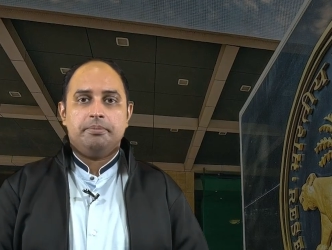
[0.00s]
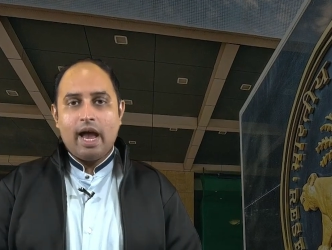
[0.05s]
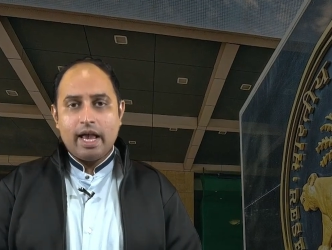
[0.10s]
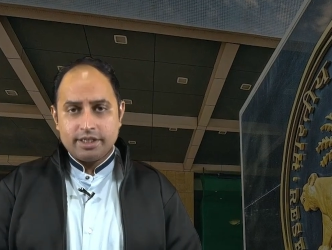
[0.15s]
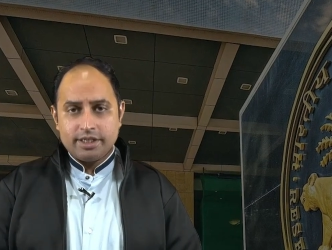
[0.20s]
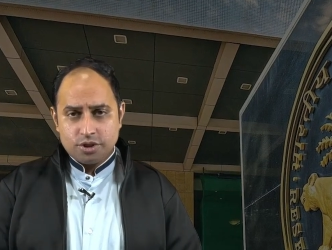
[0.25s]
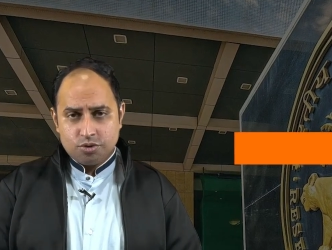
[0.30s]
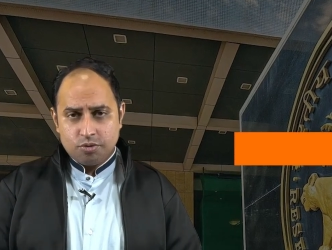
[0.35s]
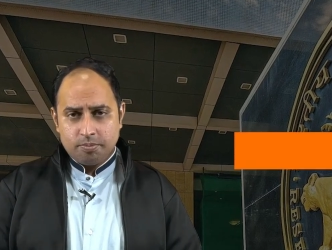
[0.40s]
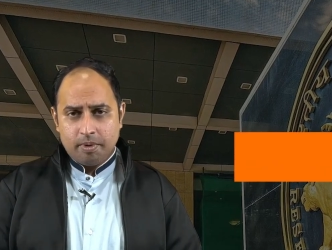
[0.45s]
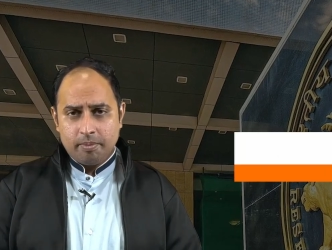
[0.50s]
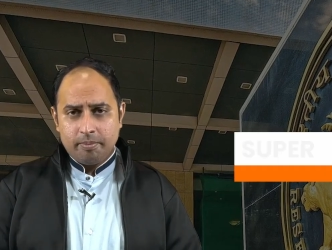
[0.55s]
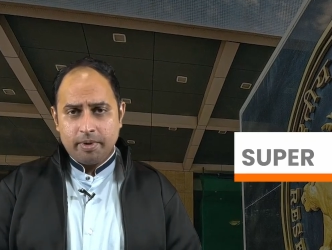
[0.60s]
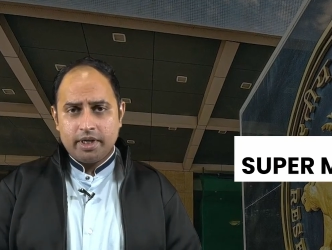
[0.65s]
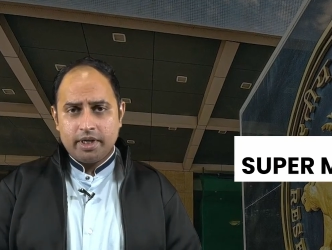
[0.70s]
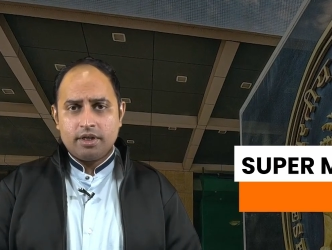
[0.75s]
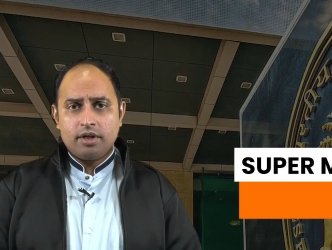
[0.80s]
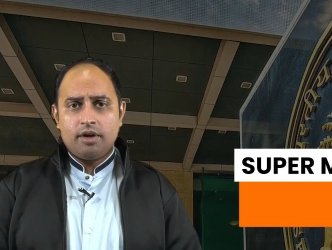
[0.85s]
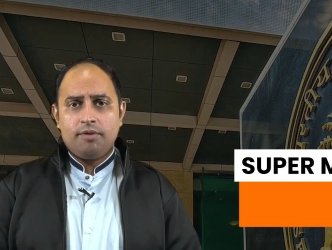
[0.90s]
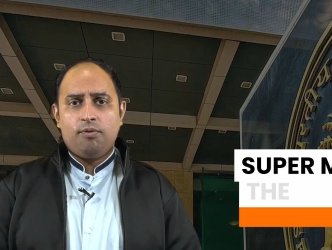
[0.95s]
As a super
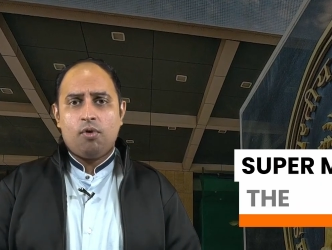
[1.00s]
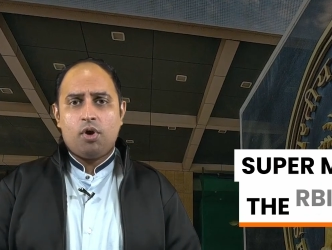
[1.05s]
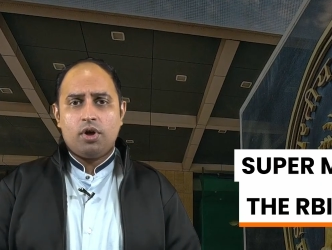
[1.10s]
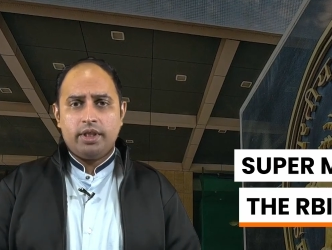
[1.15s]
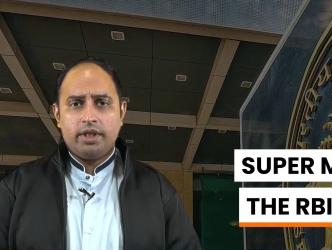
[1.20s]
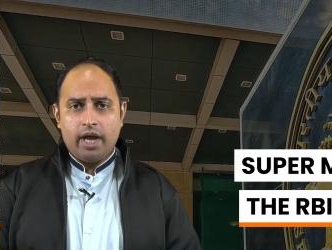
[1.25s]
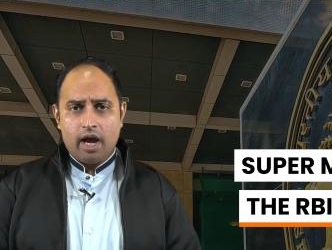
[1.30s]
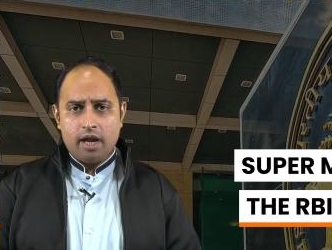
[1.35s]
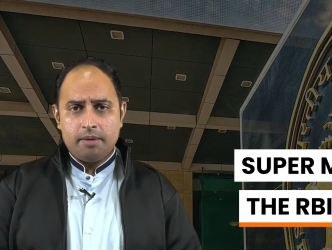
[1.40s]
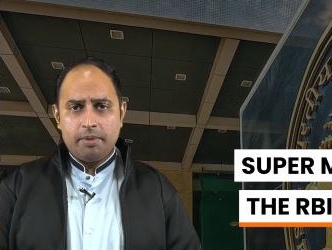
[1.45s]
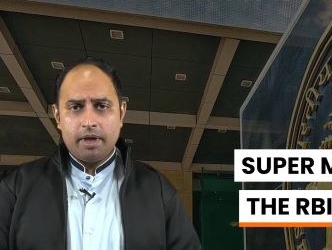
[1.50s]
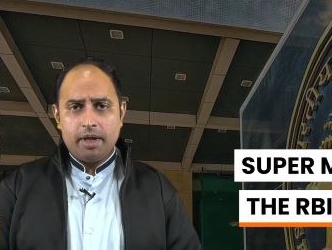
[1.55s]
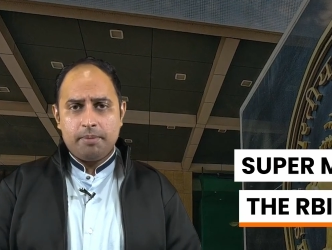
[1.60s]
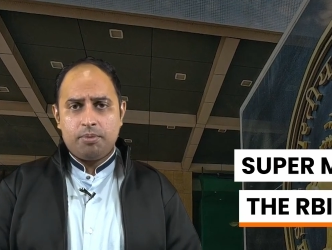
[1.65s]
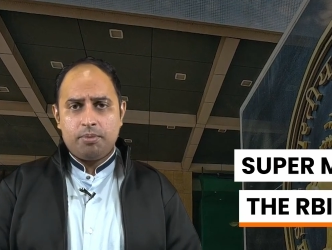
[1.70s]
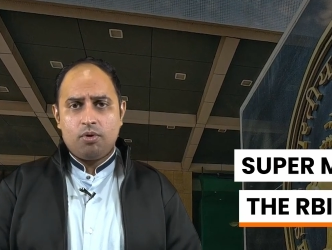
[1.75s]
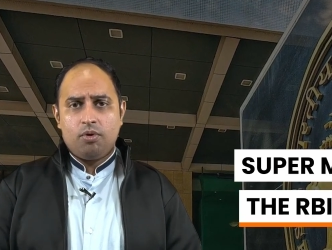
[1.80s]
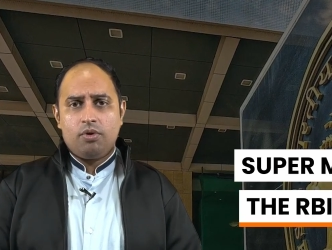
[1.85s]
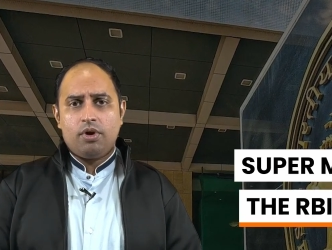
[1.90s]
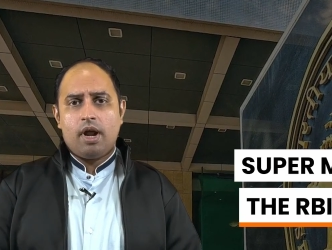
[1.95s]
mentor for the RBI
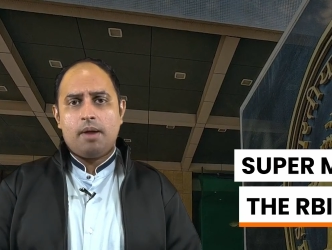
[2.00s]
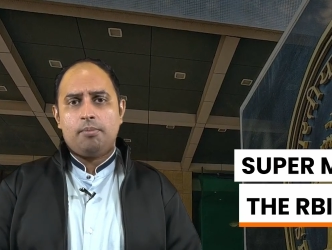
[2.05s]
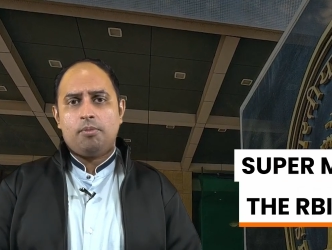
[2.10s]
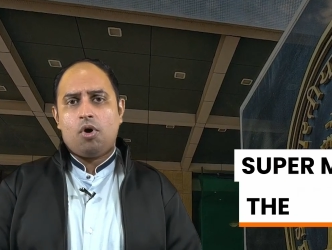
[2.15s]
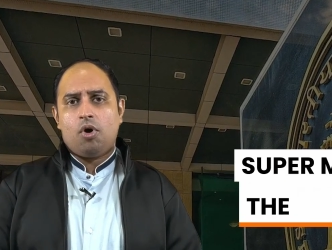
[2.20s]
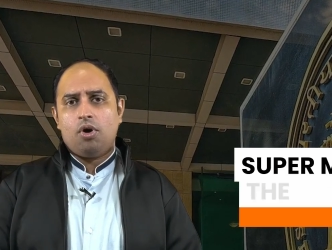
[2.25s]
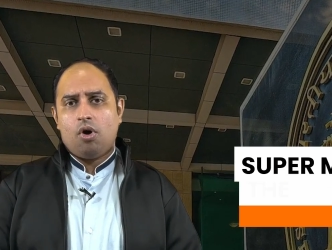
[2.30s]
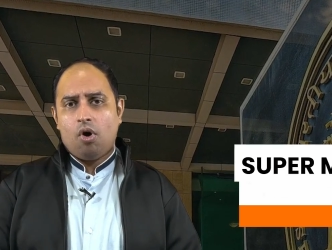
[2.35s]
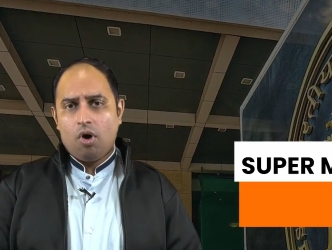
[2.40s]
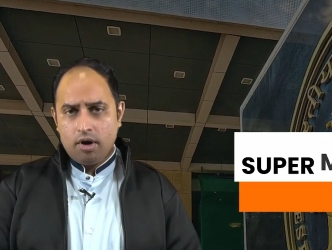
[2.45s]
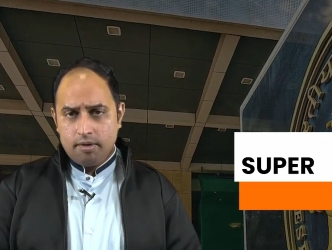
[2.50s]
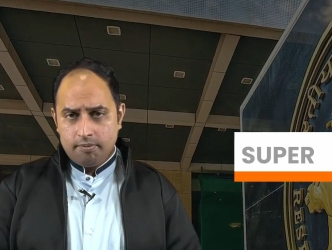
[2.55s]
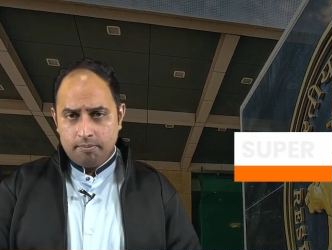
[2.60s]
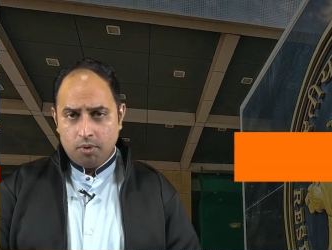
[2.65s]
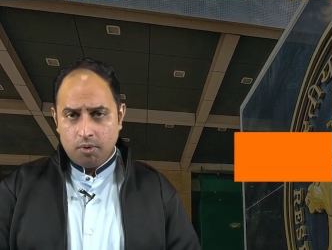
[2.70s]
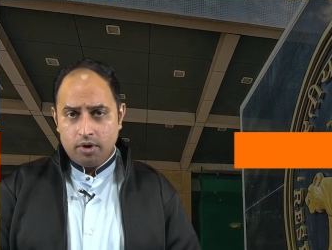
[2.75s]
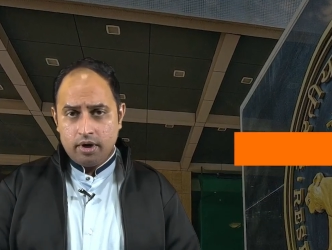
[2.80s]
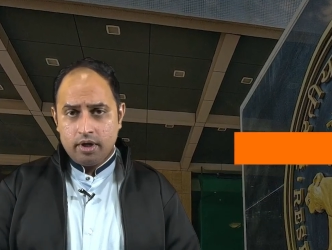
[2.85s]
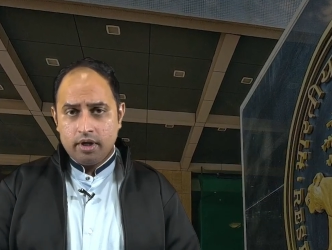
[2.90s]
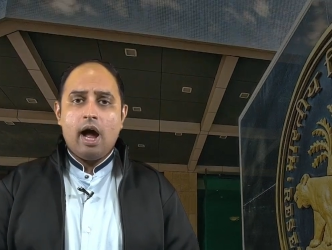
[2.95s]
program on Oliveboard,